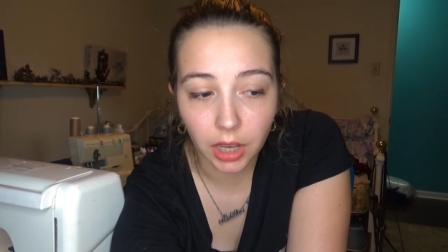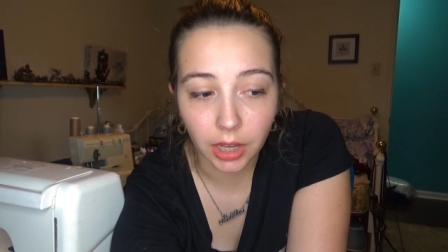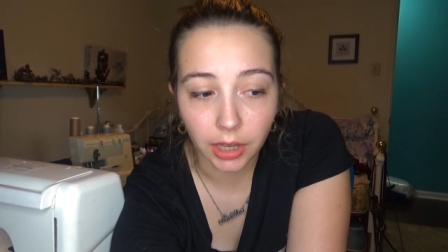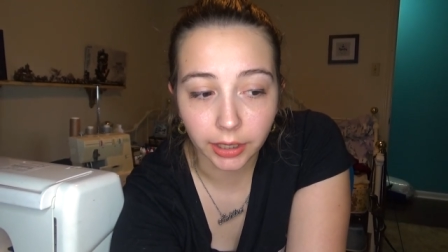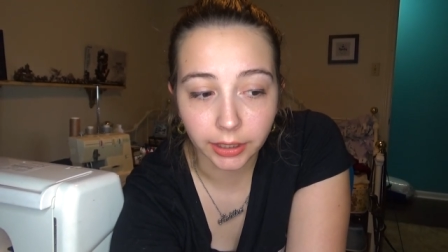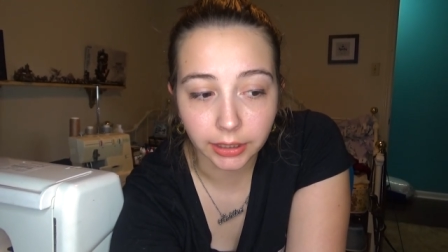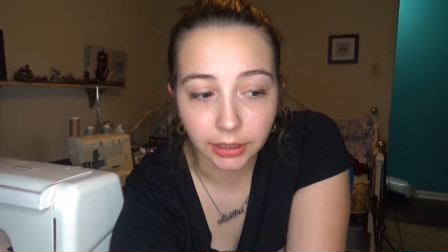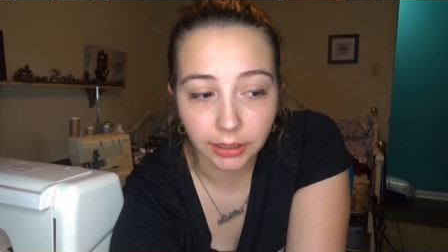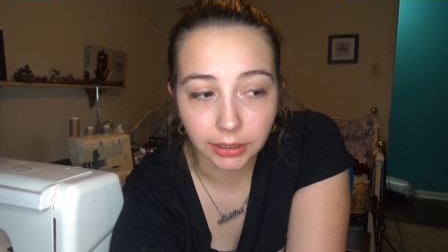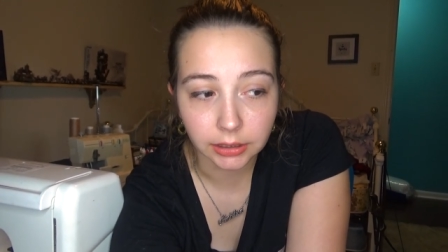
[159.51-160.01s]

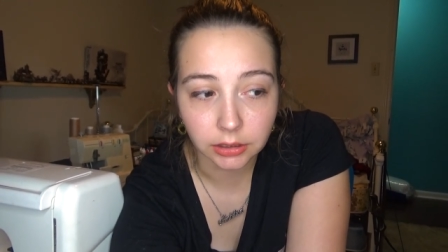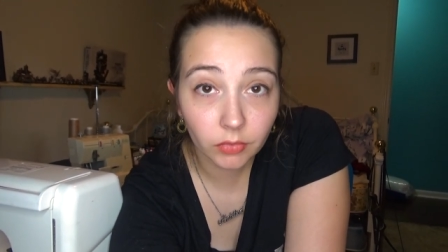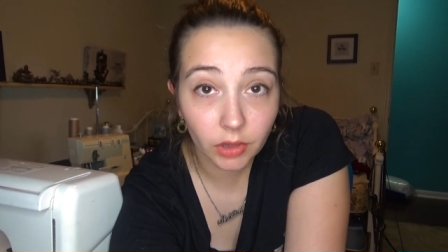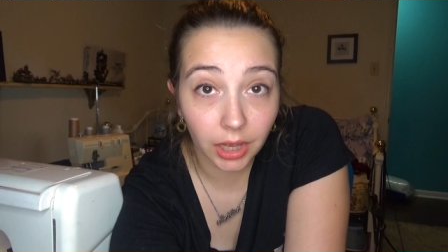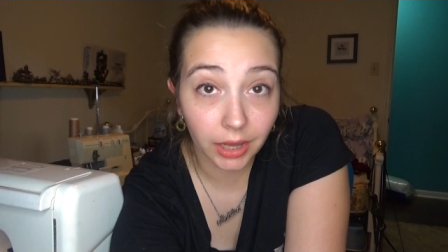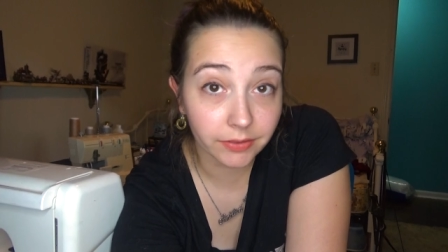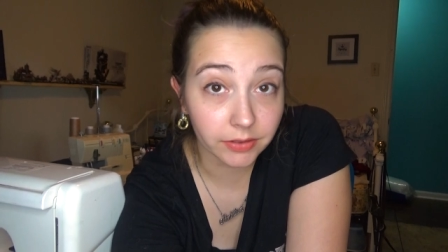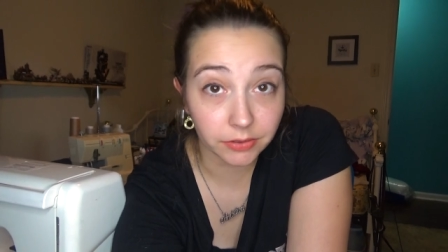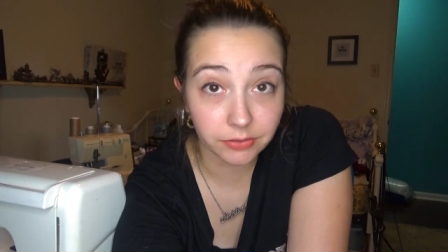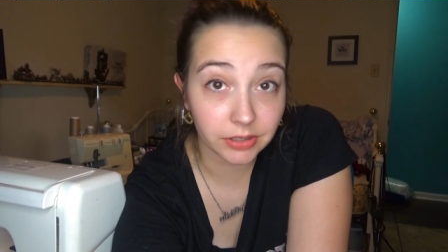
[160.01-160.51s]
I
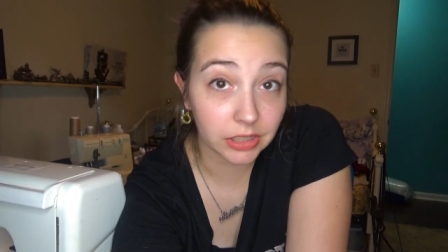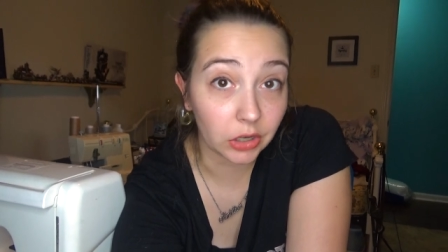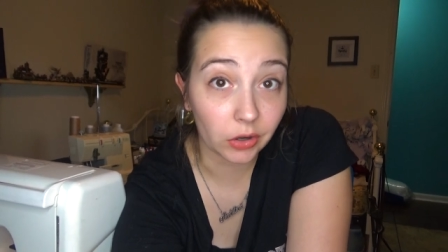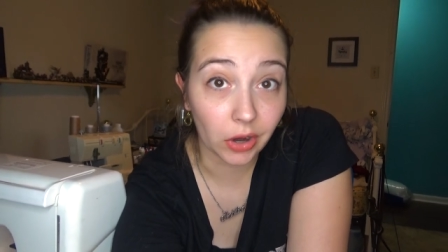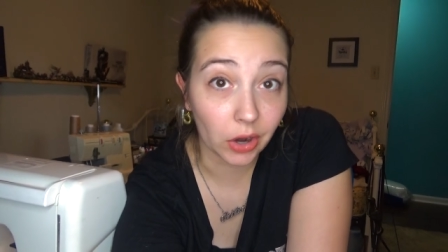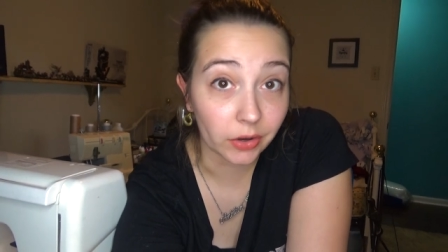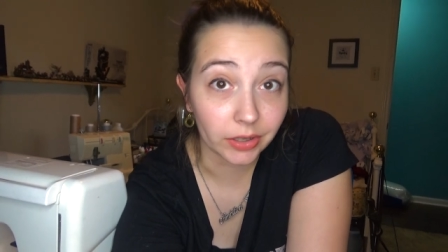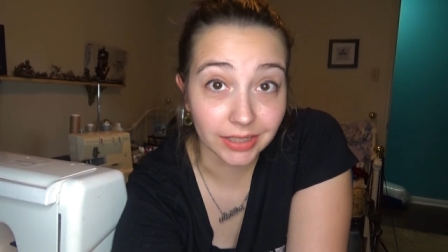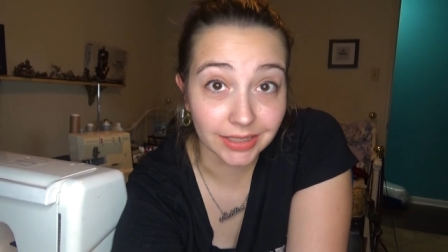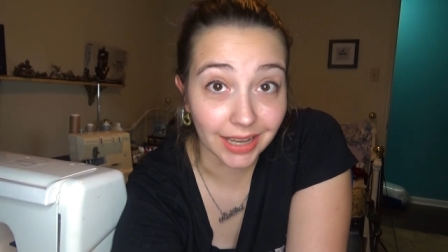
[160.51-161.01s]
have to figure
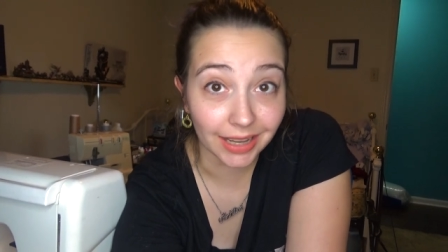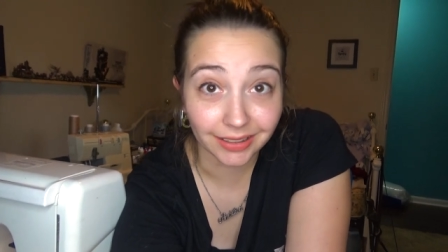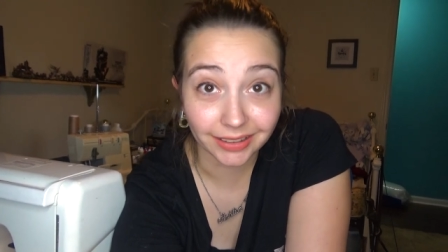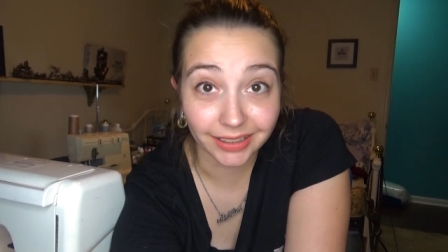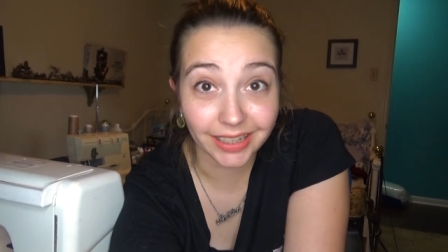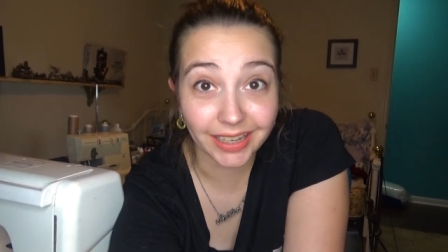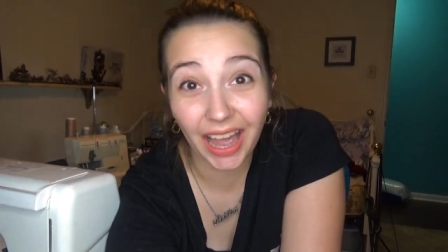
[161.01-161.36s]
out exactly